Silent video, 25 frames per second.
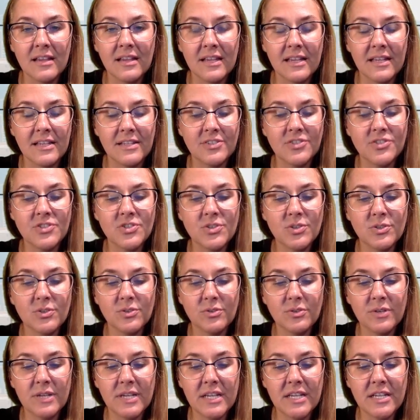
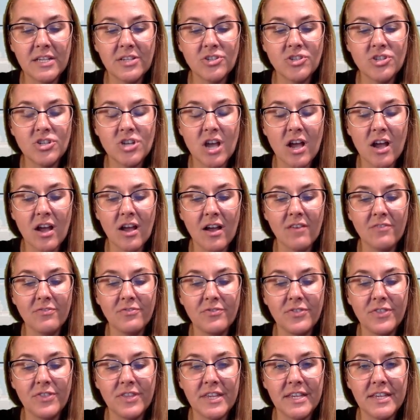into each of
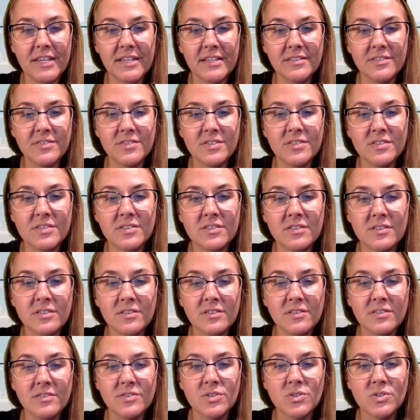these
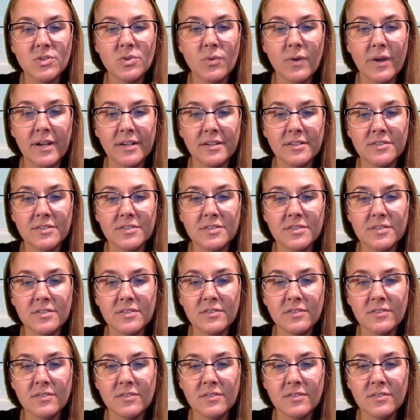squares.